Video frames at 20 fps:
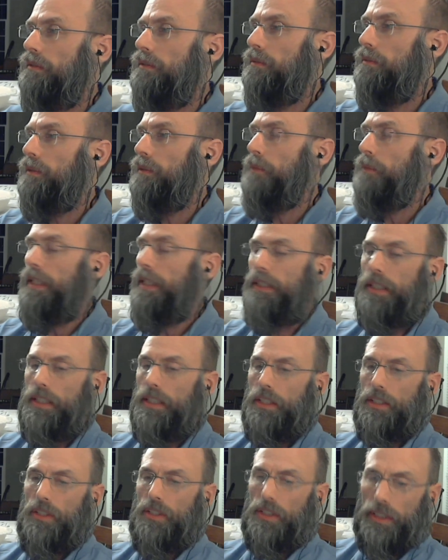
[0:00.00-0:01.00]
we basically
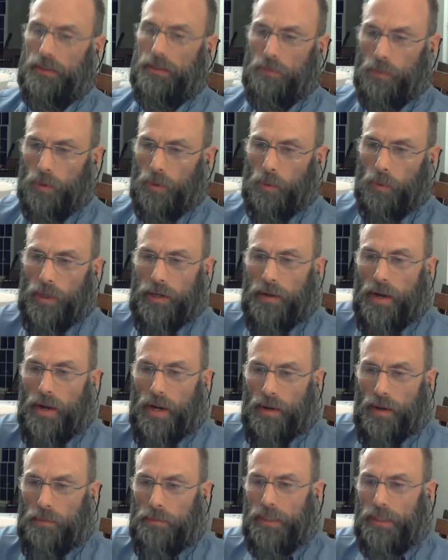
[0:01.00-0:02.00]
just looked at the way
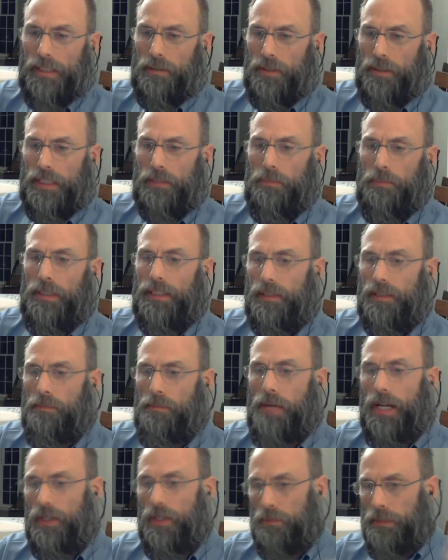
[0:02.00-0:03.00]
this piece of
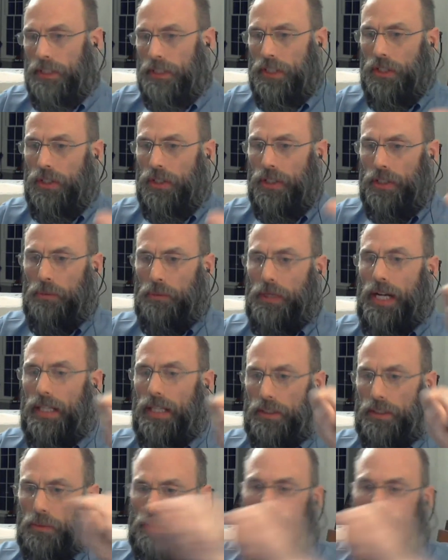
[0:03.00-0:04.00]
matter materially
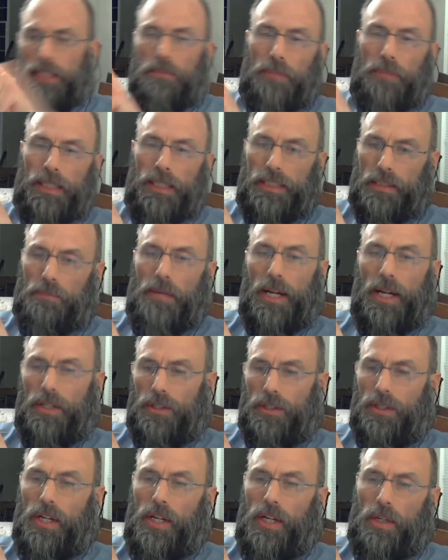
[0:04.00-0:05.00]
reacts with this piece of
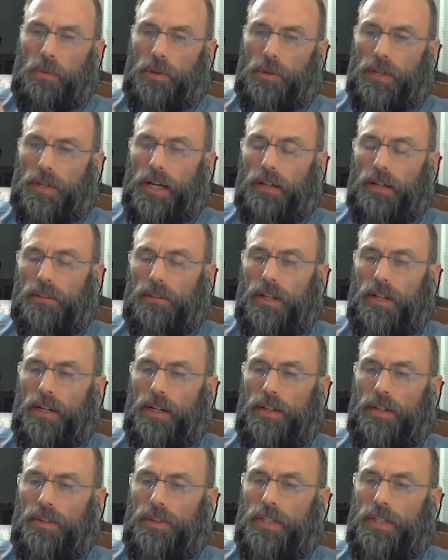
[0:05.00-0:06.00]
matter without
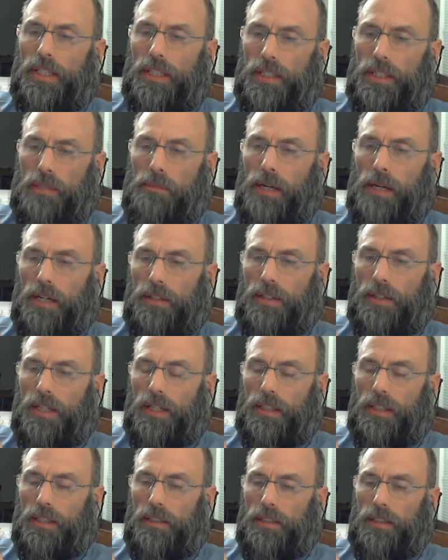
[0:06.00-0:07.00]
thinking about
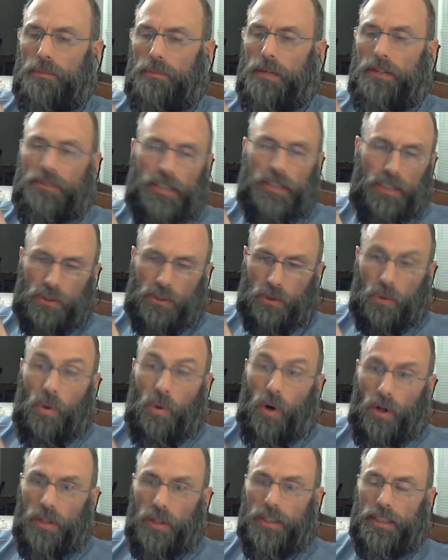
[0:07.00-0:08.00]
the metaphysical
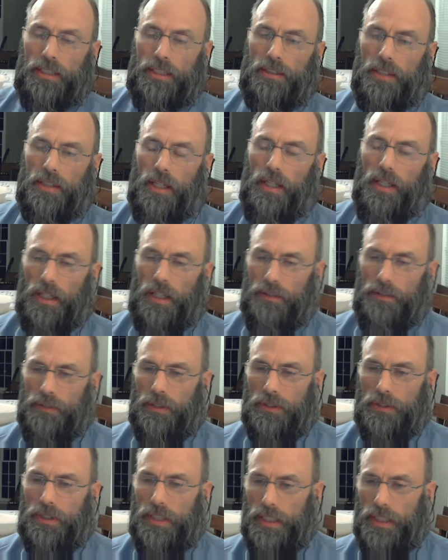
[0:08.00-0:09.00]
qualities of
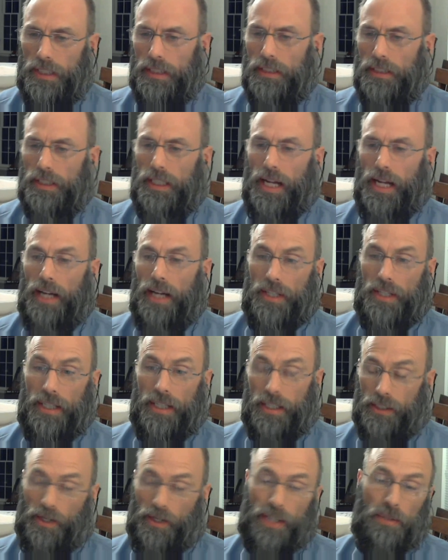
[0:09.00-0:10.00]
those things and how they
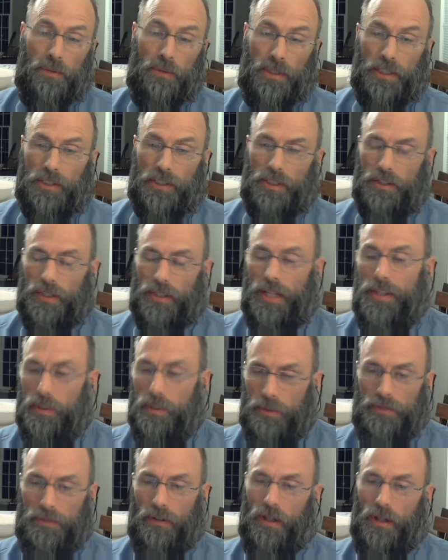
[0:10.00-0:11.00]
interact with each other. And I
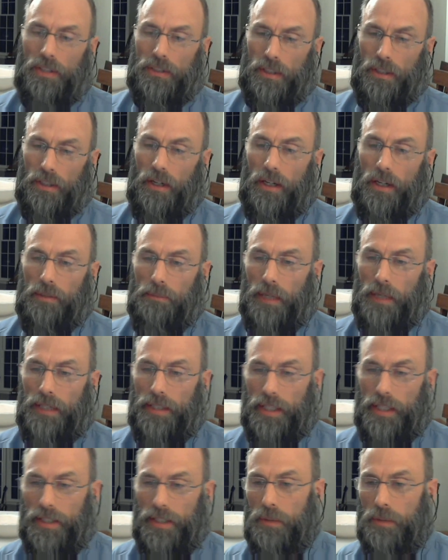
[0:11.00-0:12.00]
think we've lost a lot by
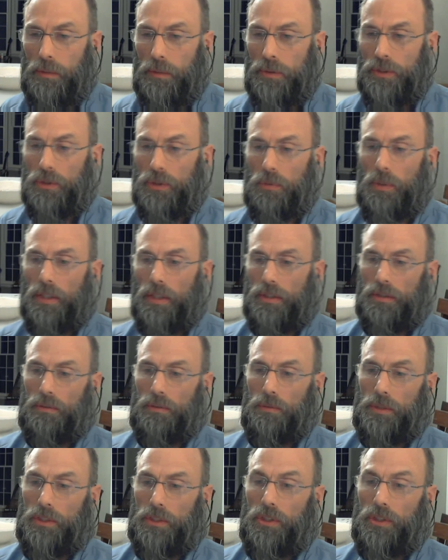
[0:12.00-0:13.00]
that. I think we would do well to
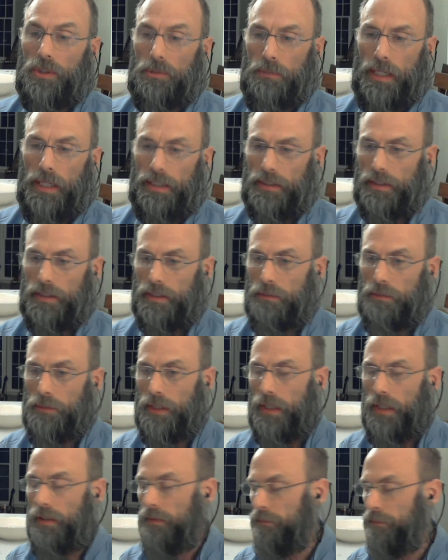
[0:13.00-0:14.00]
return back to some of
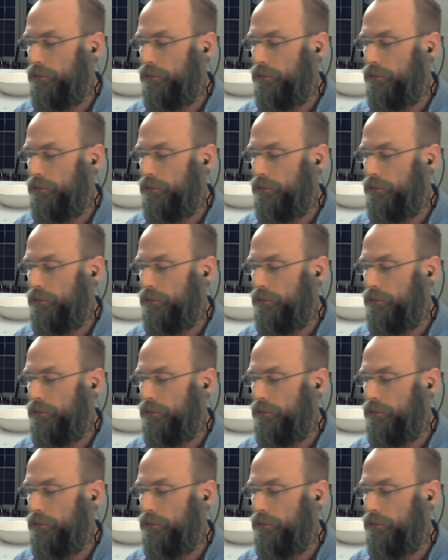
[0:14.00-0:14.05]
that.